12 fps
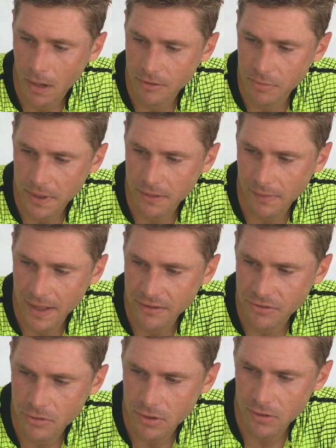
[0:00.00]
I spent the
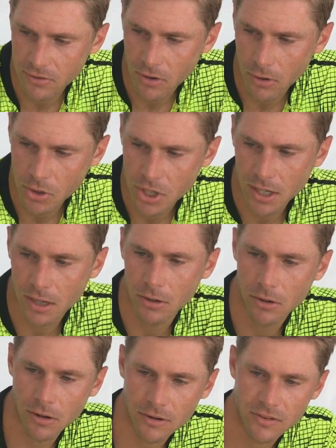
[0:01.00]
last 2 years coaching
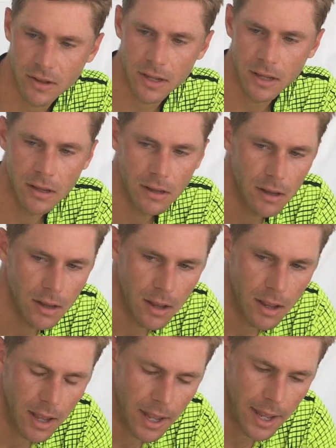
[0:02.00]
in New York City,
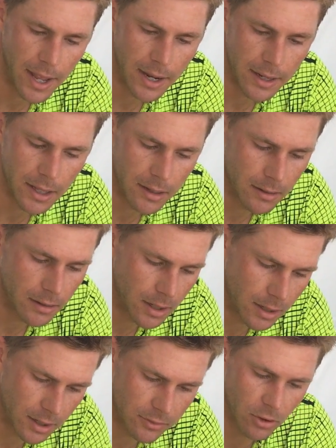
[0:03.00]
and
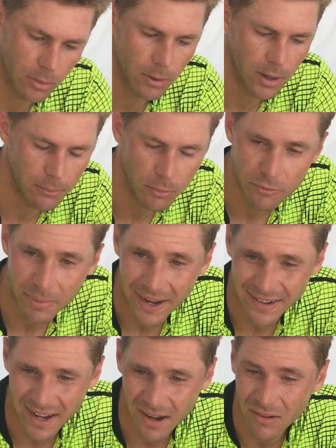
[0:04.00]
in October I moved
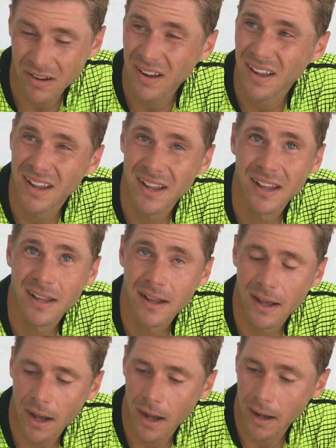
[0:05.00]
back down. Okay.